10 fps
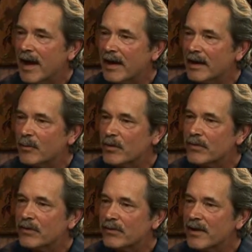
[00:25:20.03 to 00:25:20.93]
And it
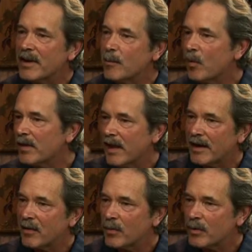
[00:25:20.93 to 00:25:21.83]
was a Sunday morning. They
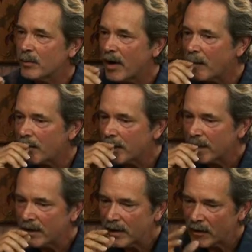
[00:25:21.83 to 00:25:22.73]
had a horse
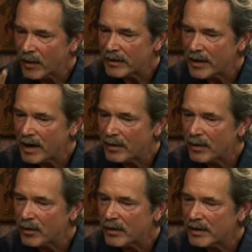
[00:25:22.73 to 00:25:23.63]
property around
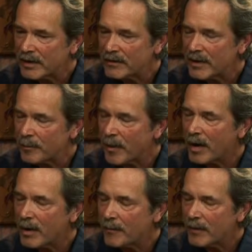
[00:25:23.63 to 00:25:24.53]
9:30, and he said,
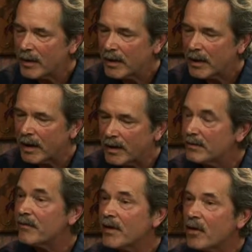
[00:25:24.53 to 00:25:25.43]
"Mom,
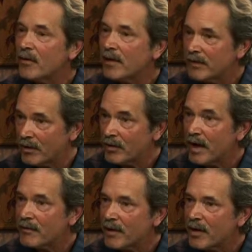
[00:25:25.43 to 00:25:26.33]
is it
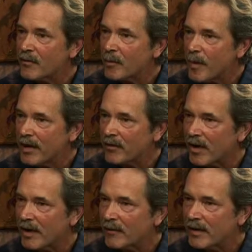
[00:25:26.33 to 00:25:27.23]
okay if I go for a bike
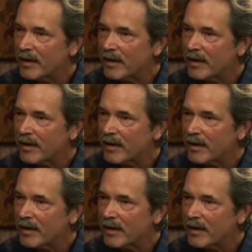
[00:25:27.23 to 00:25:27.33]
ride?"